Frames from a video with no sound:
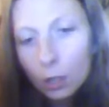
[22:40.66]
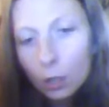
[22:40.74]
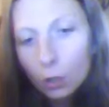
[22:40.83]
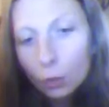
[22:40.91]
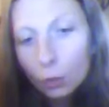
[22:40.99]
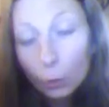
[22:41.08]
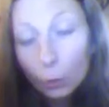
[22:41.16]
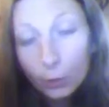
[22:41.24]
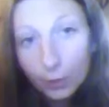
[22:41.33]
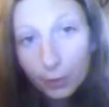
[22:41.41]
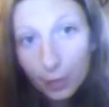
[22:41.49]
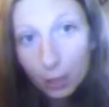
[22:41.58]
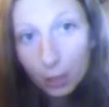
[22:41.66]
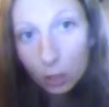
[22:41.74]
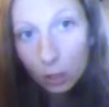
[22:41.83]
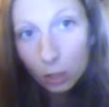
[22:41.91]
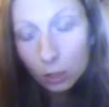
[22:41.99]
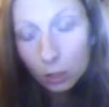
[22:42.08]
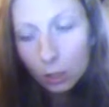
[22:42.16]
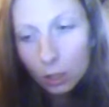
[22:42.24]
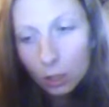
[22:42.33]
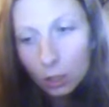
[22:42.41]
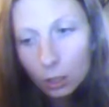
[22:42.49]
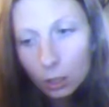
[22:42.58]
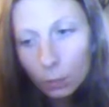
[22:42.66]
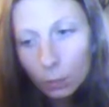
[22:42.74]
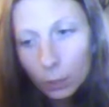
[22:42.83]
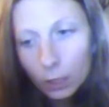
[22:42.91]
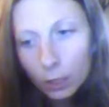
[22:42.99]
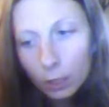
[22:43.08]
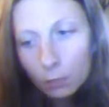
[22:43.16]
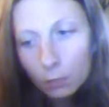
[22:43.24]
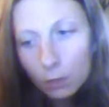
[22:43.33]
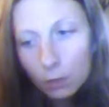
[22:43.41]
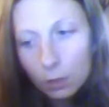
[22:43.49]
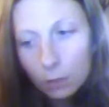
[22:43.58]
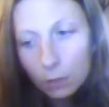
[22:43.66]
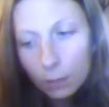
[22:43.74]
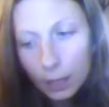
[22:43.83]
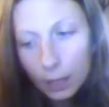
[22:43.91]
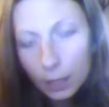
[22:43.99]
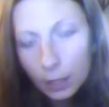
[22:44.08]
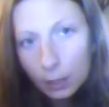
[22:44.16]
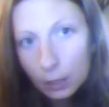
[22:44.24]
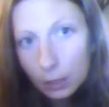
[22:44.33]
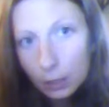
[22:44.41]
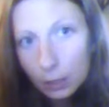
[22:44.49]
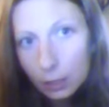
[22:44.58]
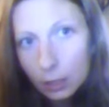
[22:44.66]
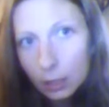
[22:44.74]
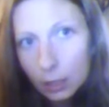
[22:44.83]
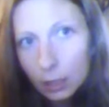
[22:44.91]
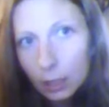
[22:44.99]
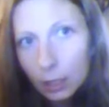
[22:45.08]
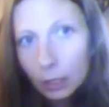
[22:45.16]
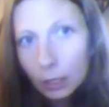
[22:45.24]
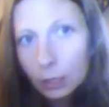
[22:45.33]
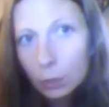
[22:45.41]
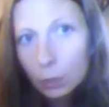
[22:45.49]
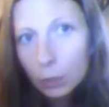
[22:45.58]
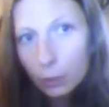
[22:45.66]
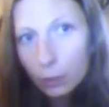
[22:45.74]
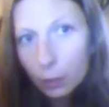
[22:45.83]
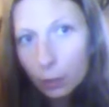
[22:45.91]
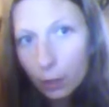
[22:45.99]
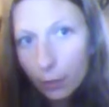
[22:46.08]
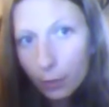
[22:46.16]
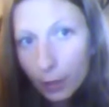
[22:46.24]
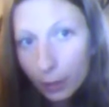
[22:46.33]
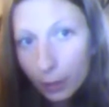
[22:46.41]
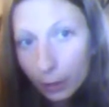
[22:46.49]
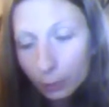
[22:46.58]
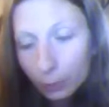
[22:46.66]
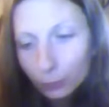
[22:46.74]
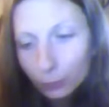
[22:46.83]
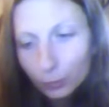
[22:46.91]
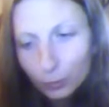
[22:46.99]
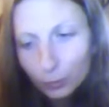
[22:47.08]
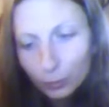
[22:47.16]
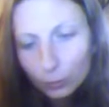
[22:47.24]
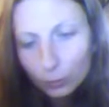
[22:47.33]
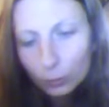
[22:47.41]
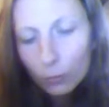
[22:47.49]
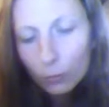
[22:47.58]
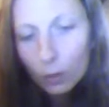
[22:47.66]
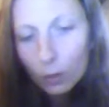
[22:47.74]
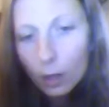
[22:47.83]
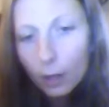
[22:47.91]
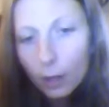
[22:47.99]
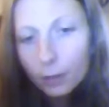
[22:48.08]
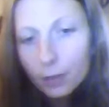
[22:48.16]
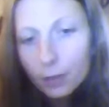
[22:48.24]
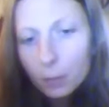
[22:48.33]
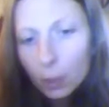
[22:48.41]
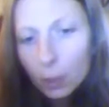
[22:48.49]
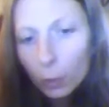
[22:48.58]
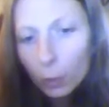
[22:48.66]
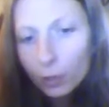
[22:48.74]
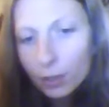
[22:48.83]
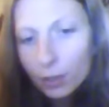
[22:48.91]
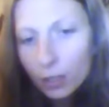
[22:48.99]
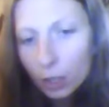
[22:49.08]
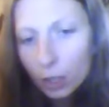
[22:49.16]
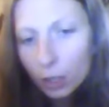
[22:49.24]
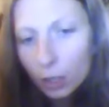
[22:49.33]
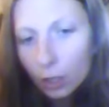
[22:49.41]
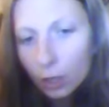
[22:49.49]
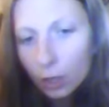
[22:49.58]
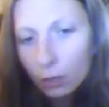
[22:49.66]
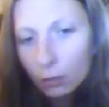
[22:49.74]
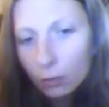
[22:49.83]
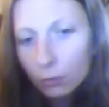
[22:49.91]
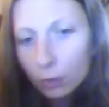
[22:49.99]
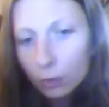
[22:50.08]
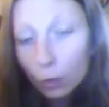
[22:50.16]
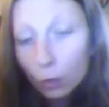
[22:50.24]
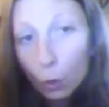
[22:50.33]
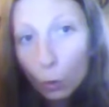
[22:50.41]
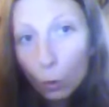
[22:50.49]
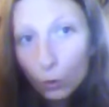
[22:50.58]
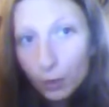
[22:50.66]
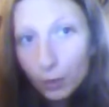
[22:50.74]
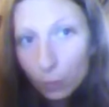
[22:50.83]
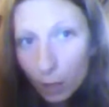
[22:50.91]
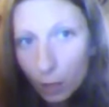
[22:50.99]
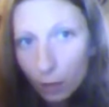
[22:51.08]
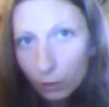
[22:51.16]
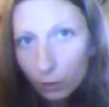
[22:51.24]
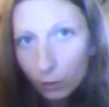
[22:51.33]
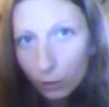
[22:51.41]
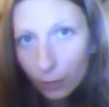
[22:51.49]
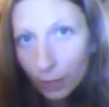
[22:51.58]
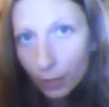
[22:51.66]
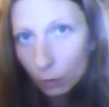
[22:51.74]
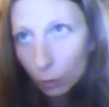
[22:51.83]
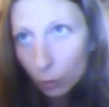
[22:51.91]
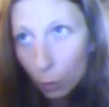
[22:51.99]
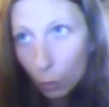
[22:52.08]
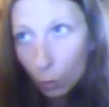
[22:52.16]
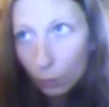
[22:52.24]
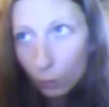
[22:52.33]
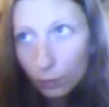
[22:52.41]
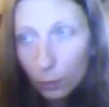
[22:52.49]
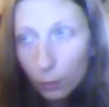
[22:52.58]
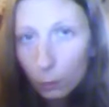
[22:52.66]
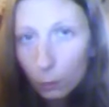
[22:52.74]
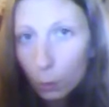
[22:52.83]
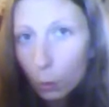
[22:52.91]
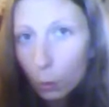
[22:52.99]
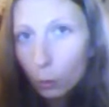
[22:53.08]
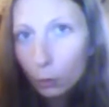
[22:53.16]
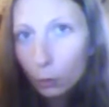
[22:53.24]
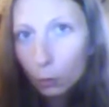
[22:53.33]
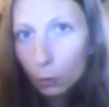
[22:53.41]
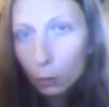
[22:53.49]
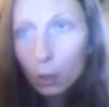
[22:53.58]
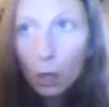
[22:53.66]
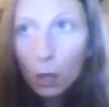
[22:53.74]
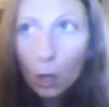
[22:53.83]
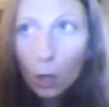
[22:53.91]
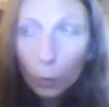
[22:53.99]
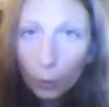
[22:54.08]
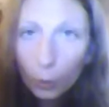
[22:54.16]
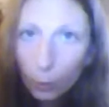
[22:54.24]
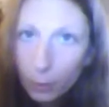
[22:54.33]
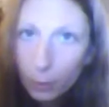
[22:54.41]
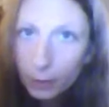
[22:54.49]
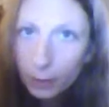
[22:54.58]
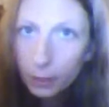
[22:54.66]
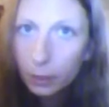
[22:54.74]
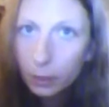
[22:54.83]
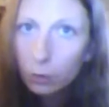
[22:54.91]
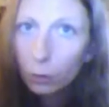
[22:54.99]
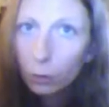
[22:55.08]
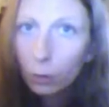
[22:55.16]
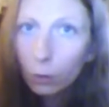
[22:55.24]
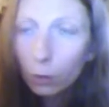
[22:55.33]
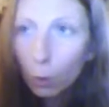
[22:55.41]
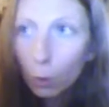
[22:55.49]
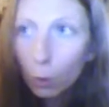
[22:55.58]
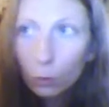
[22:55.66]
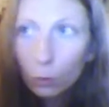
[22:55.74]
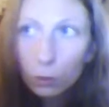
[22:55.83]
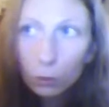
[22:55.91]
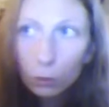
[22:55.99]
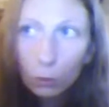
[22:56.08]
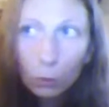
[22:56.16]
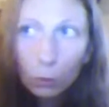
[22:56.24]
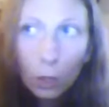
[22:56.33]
your organization when it comes to finances and what's going on there. This can be organization of your goals as well, your financial goals. If you have a goal to run your own business, or you have a goal to